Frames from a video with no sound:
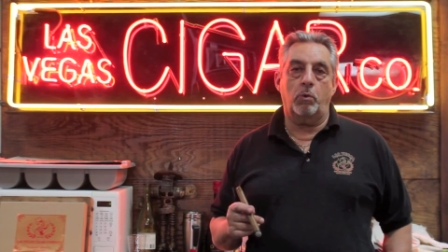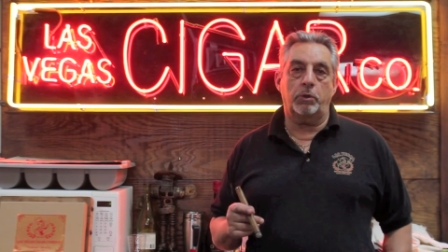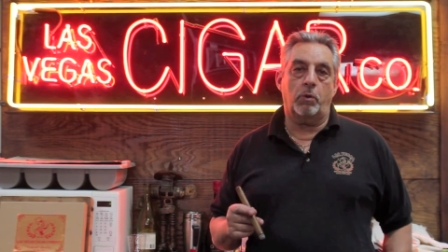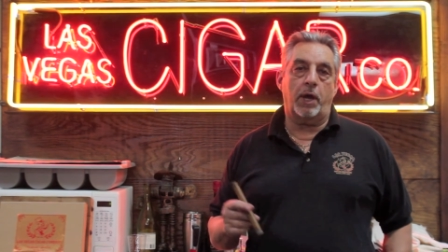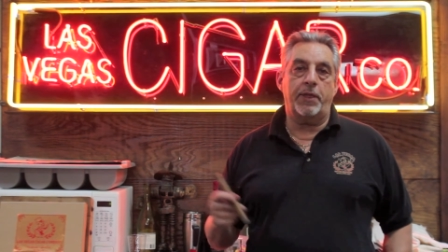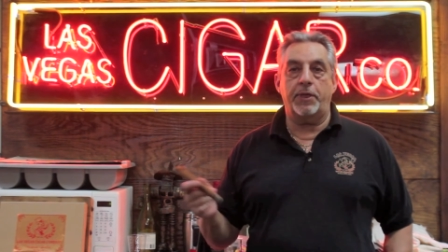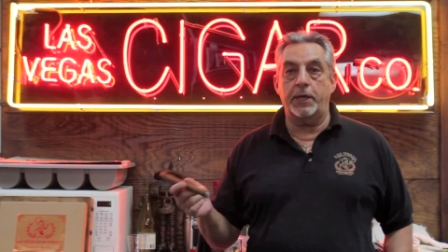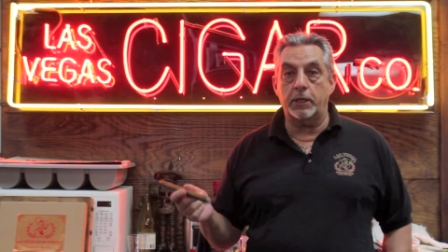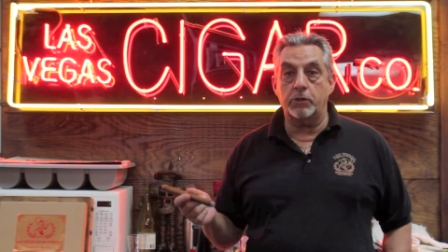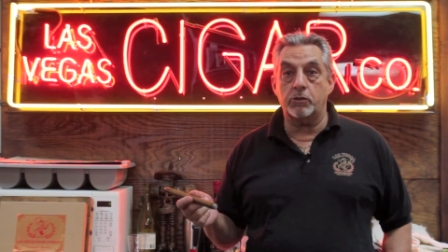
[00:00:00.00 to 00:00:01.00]
What do I
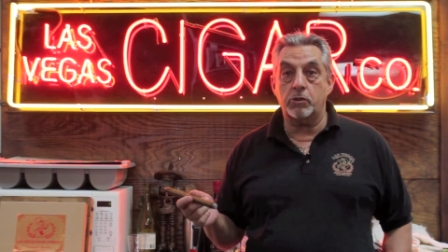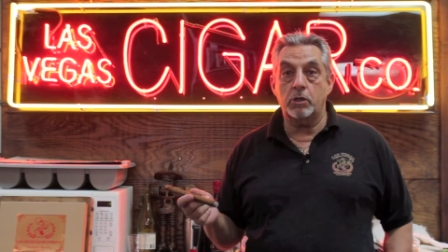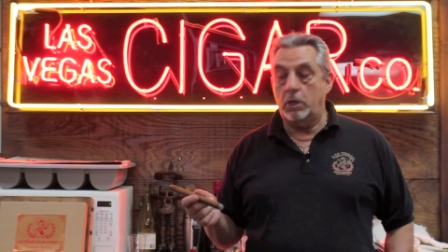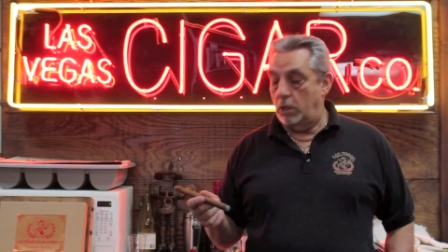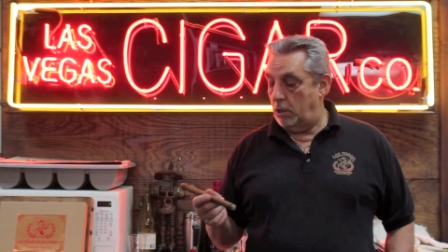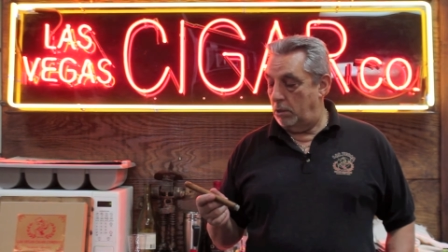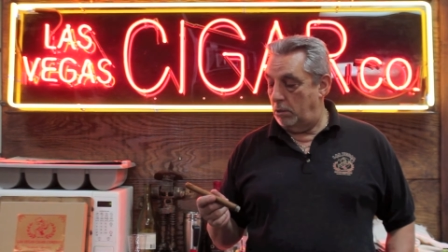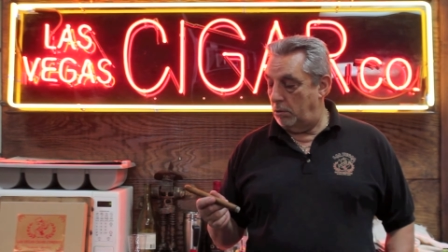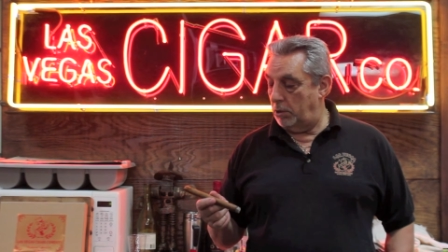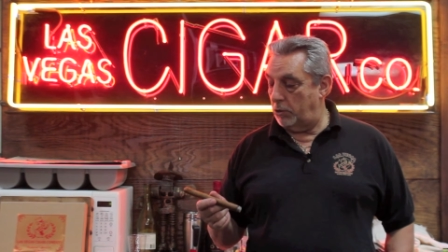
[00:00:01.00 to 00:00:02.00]
think is
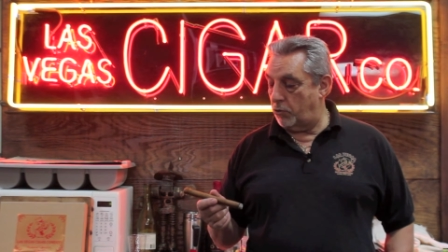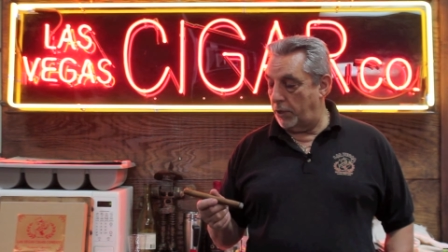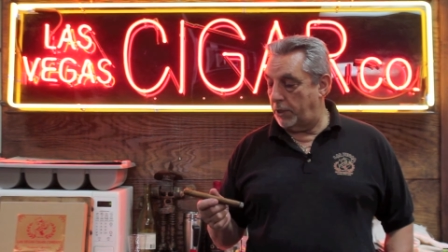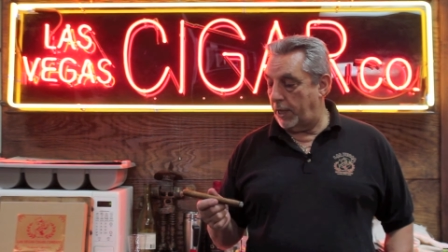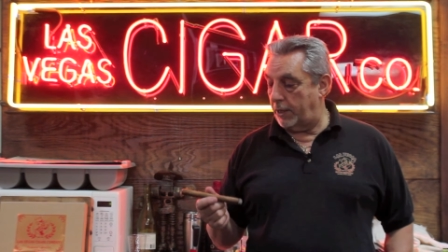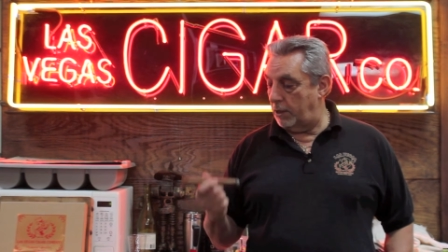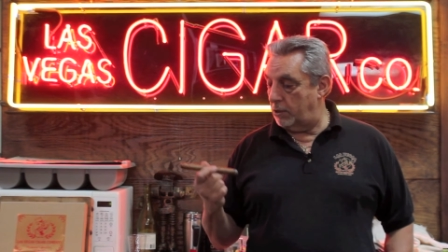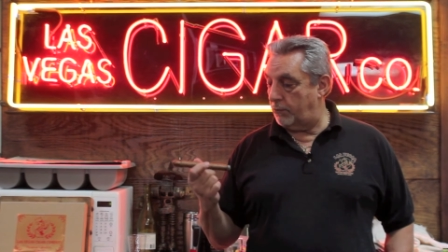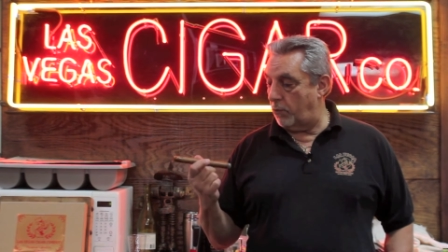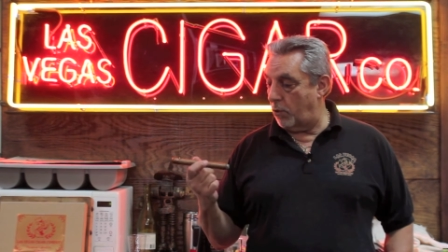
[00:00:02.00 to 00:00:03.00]
the drink that
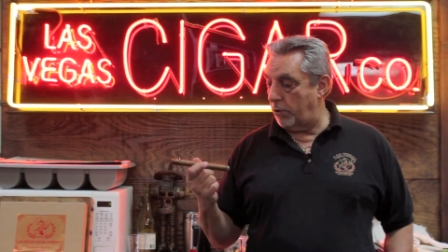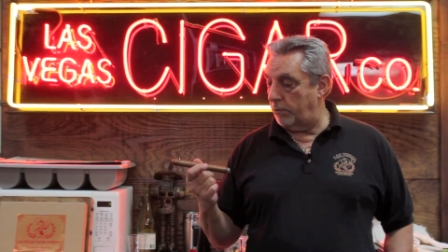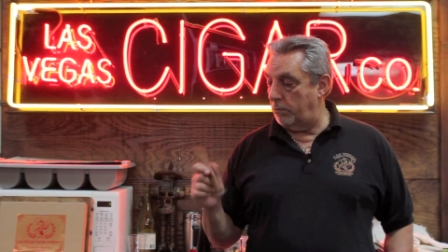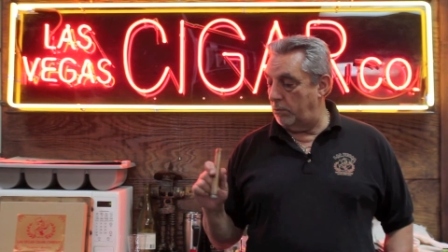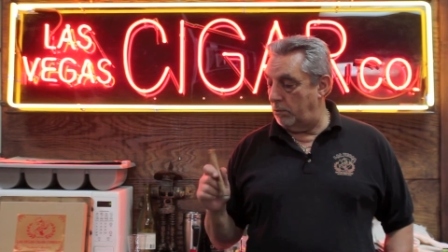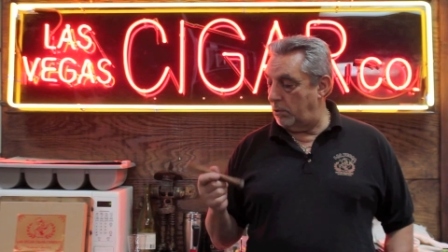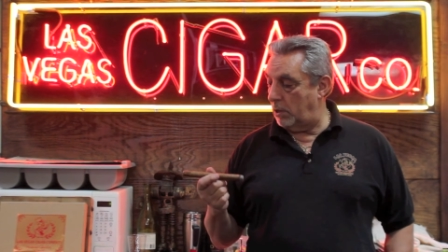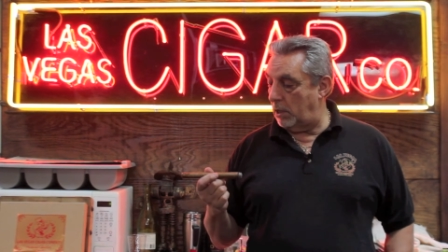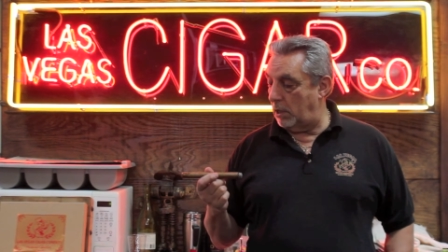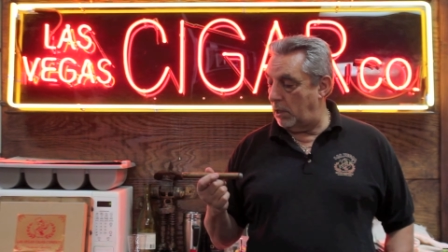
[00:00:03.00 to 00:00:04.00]
is for
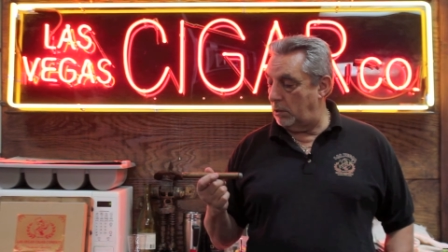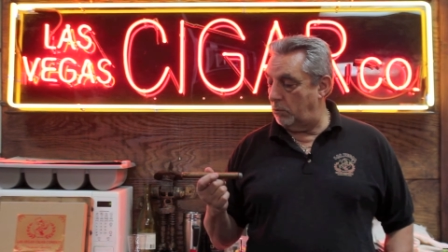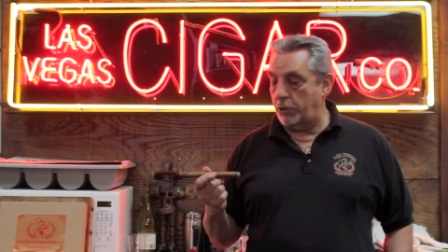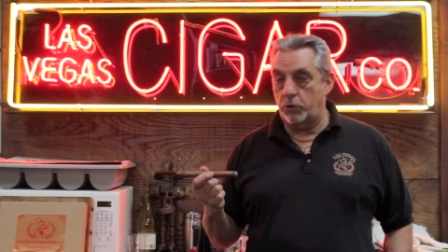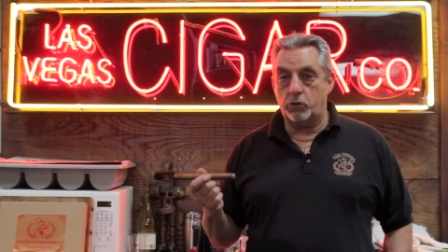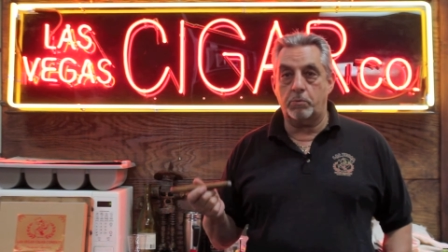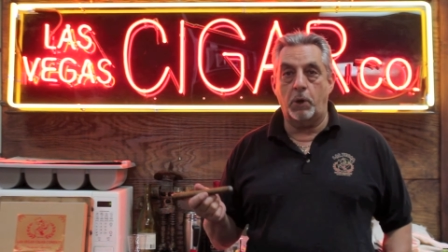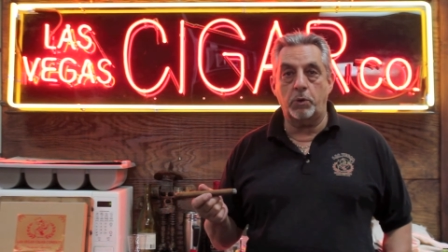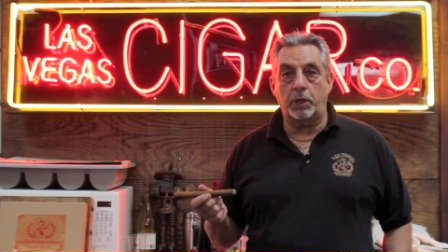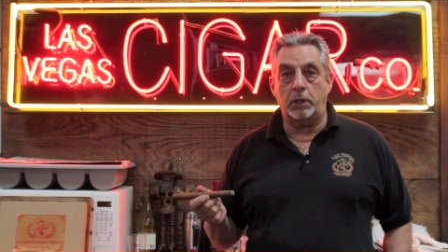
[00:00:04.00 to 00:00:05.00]
uh, when you're
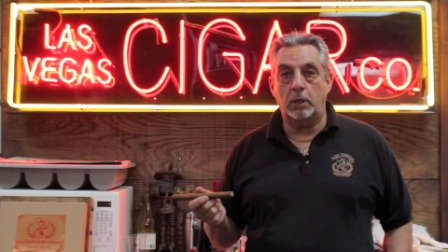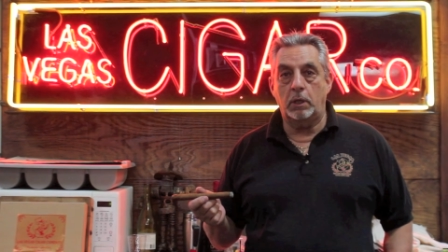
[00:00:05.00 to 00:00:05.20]
smoking?